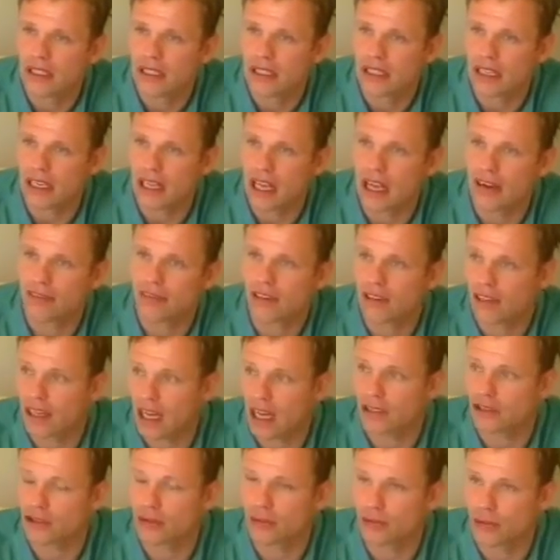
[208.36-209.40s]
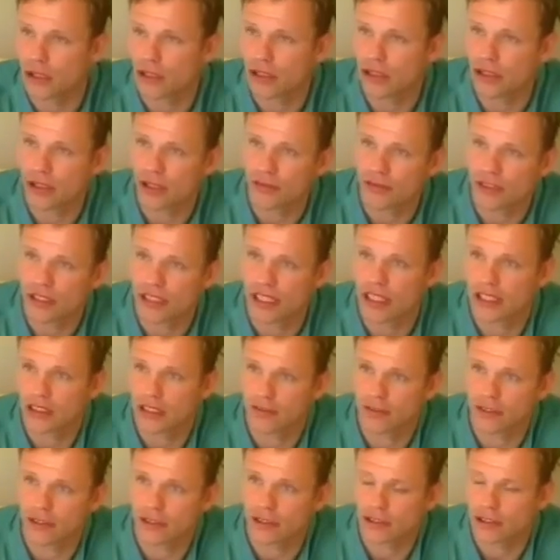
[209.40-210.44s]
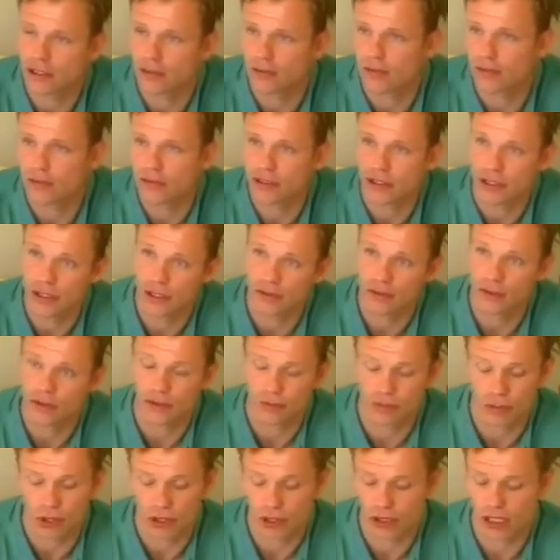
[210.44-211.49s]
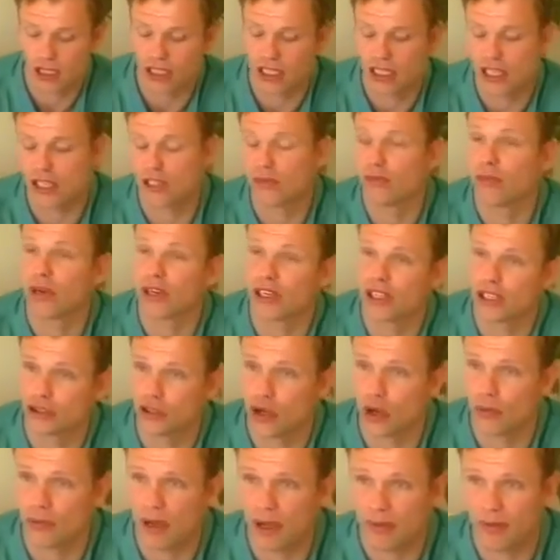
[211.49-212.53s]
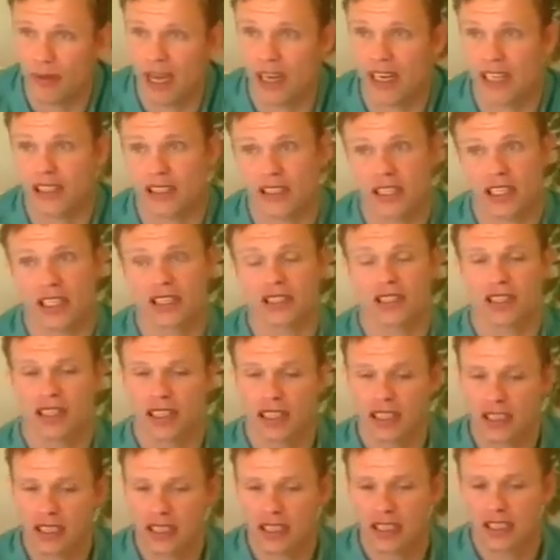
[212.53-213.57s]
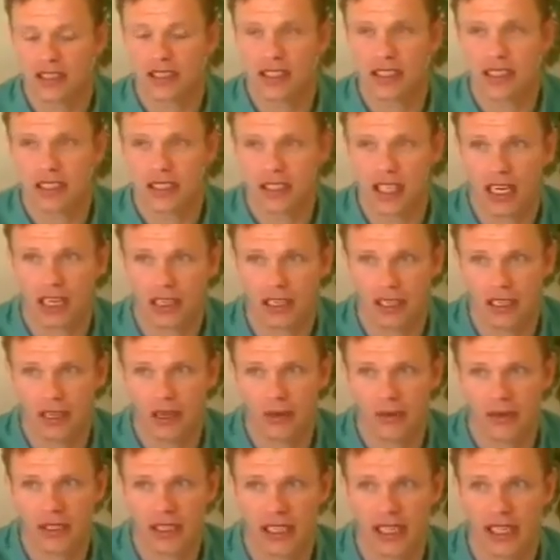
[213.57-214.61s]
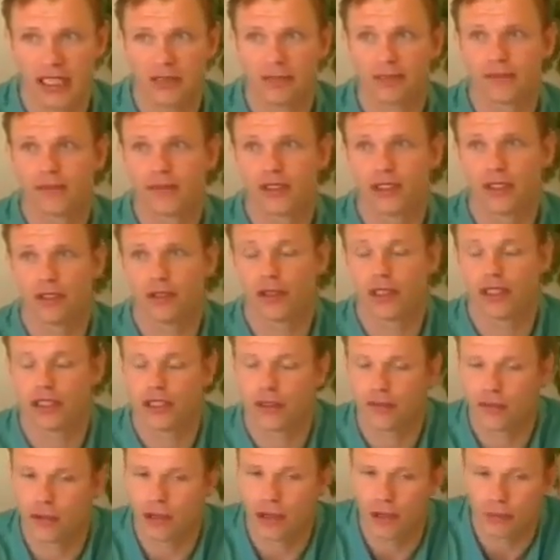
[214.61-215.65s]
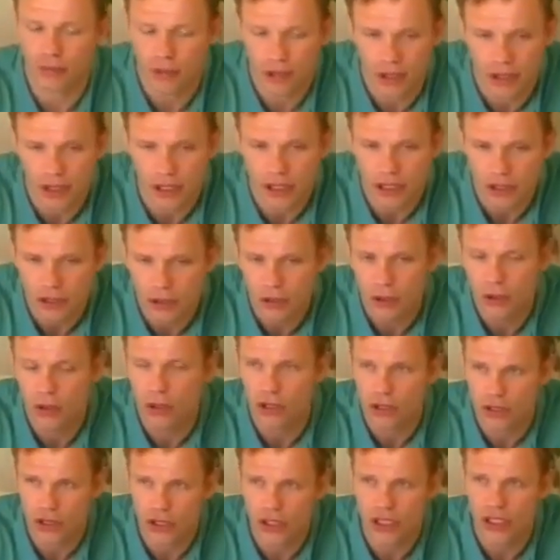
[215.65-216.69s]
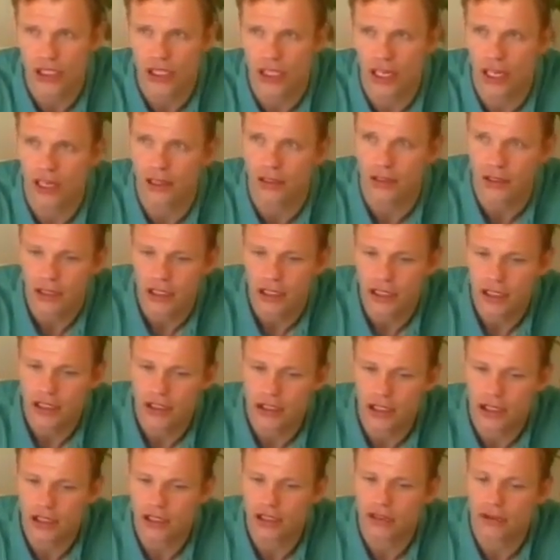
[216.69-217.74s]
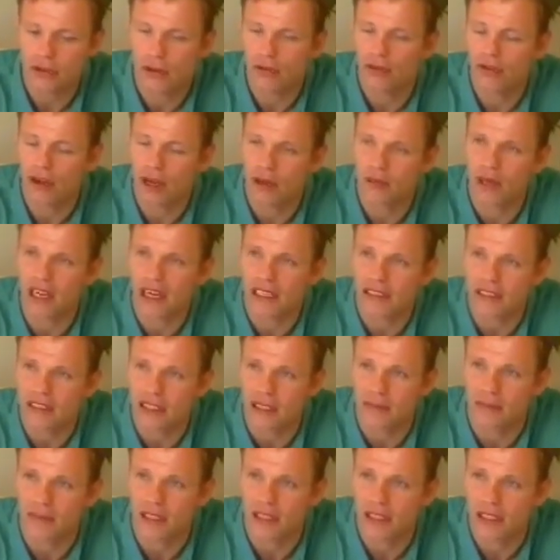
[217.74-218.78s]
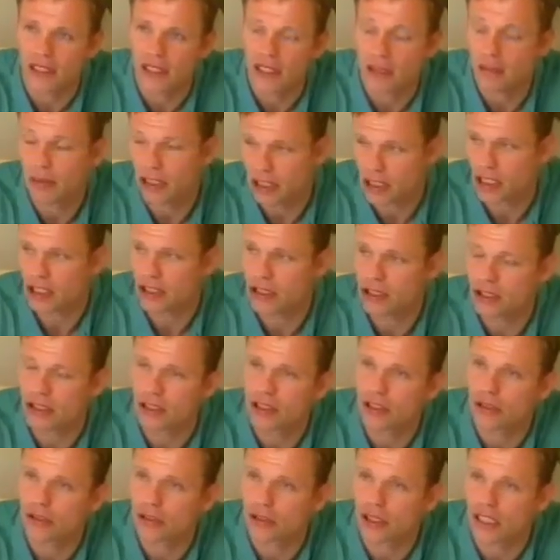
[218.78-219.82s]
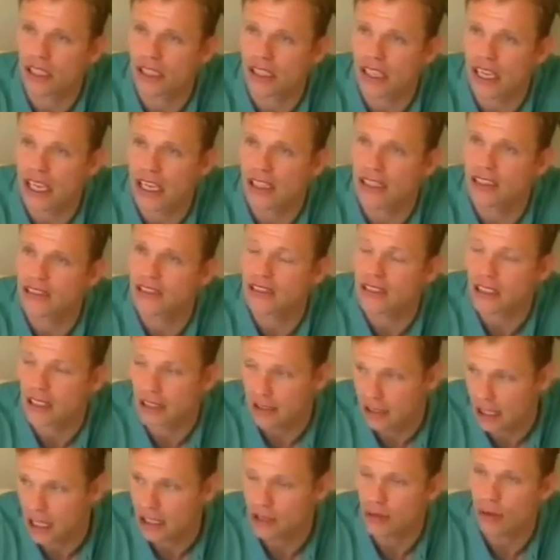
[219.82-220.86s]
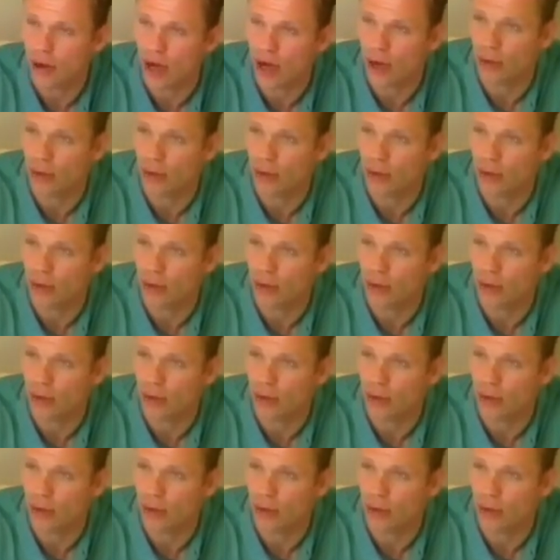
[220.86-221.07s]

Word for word: the gaffer that actually good enough to get in the first team. And you've got boys like Ian Murray and Tom McManus that are just starting to come again, you know, and you've got about another two or three that are just no far behind them. But they just need to look at Kenny and say, that's what I